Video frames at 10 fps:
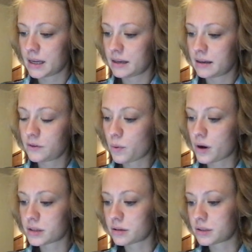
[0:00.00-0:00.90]
if your water
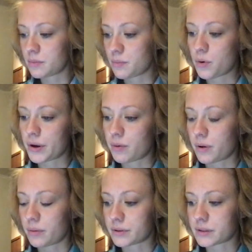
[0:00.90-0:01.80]
starts to boil,
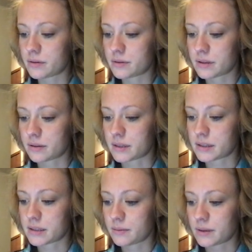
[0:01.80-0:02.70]
bubbles low so it
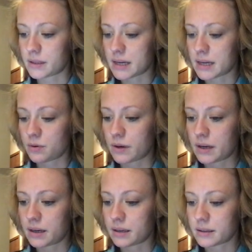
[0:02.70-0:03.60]
doesn't when the timer
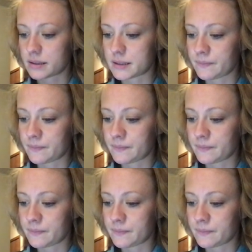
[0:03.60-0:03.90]
rings.